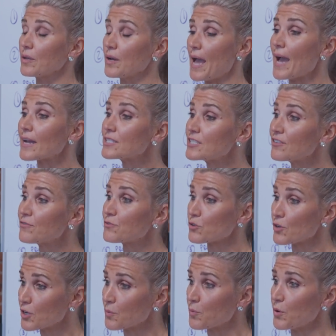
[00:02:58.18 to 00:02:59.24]
active
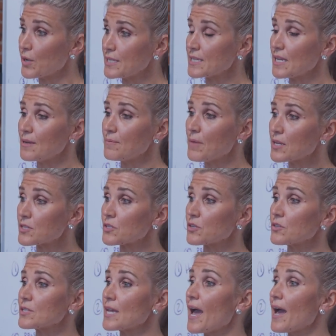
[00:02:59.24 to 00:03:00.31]
trigger points in
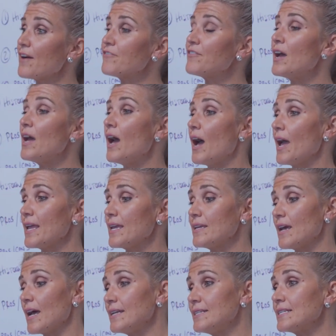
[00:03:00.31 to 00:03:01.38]
muscles have
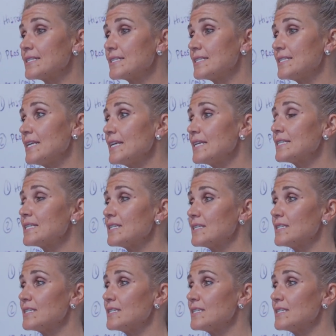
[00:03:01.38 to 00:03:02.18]
a distinct